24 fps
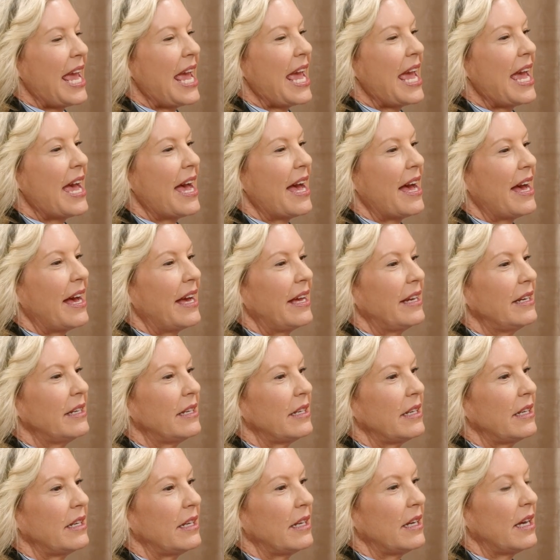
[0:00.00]
And,
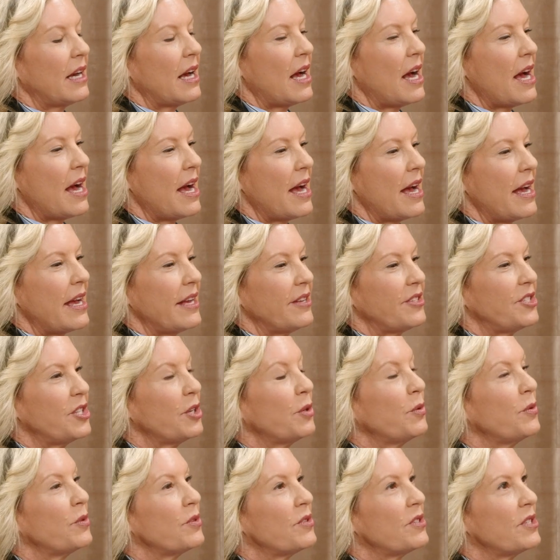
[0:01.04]

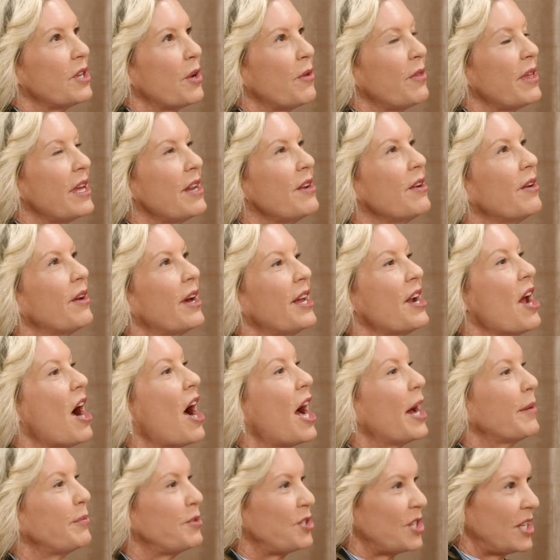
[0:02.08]
so then an
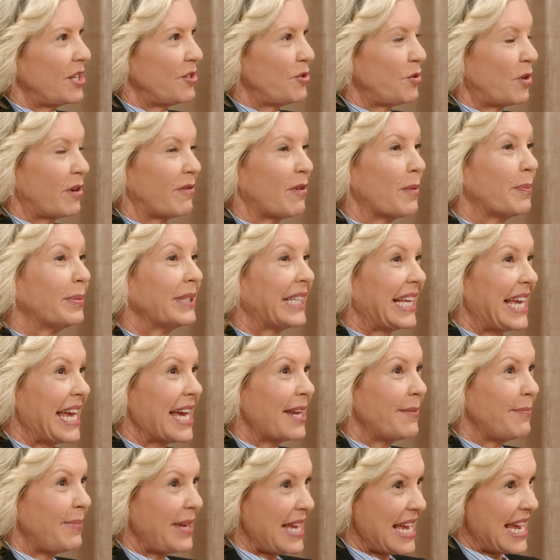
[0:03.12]
option, sort of a
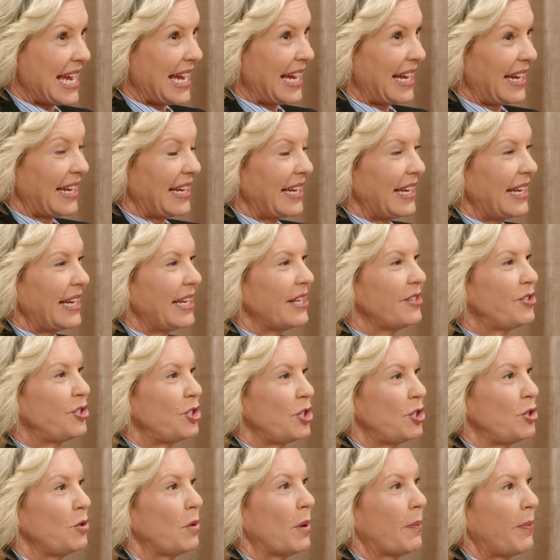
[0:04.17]
plan B, is
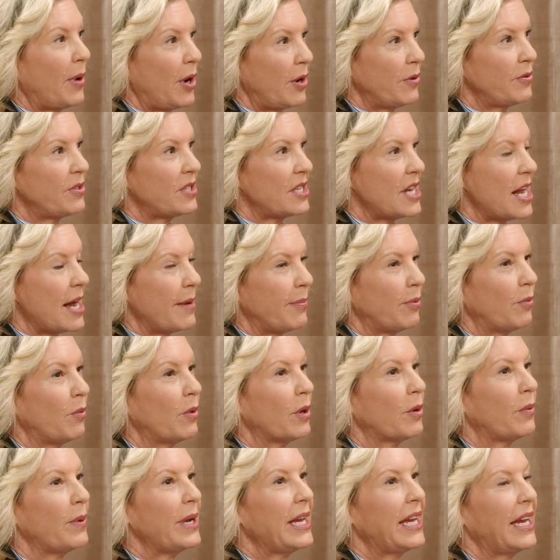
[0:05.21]
to do a postnup
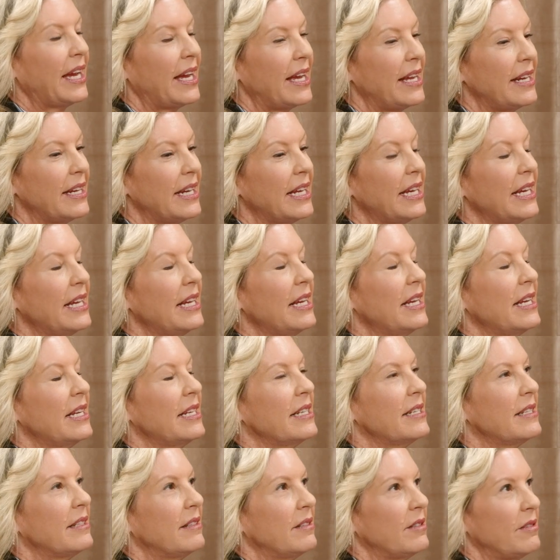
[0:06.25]
where we can
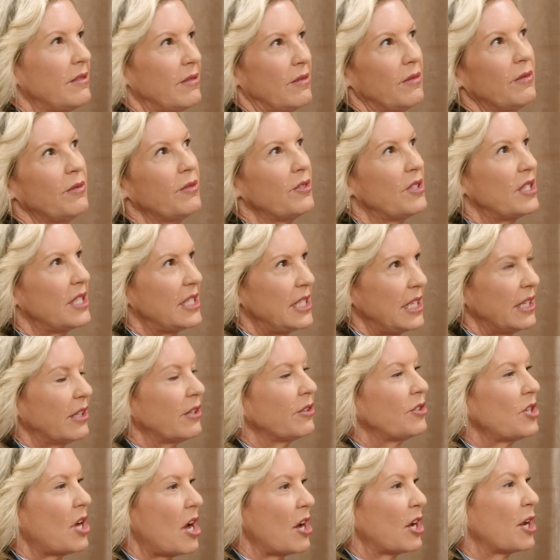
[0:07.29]
still
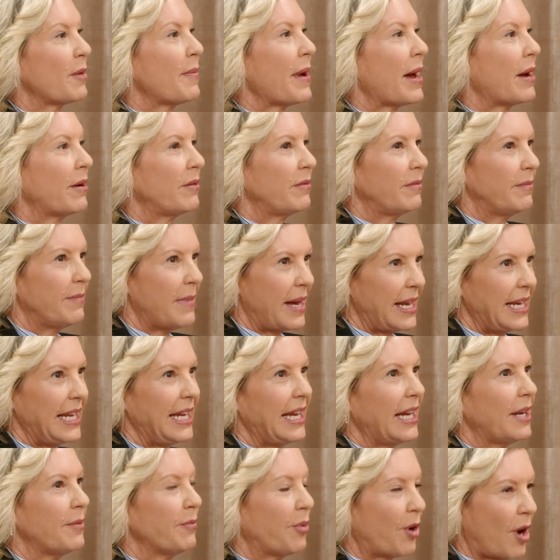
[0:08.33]
talk about
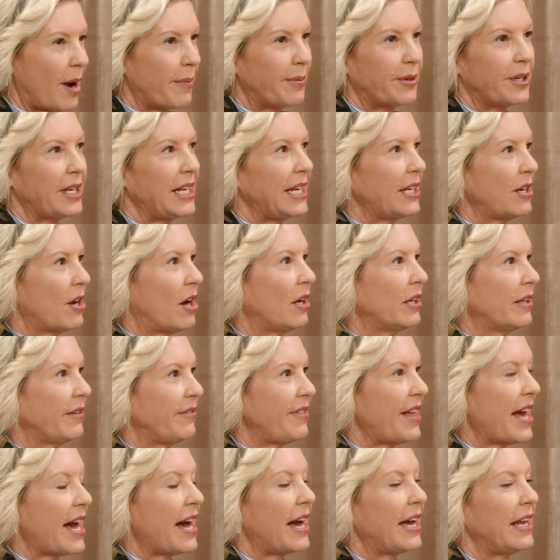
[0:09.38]
money and property and all of
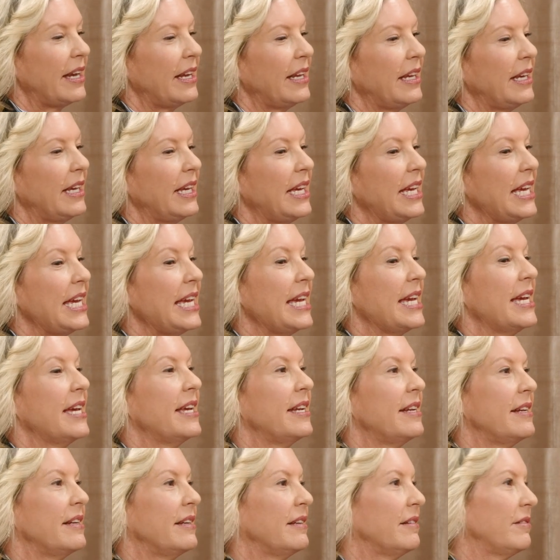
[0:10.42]
that
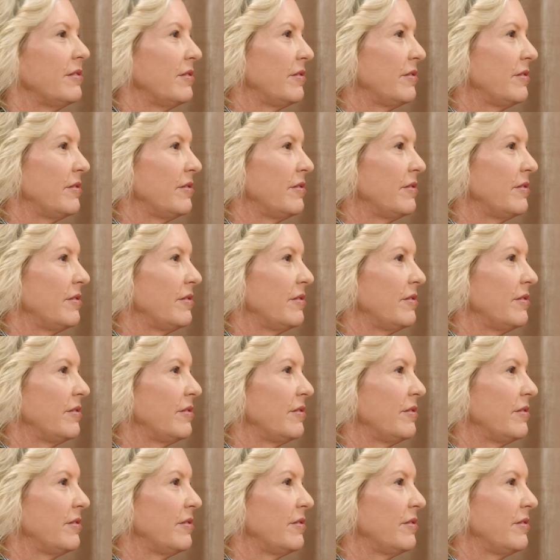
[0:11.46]
in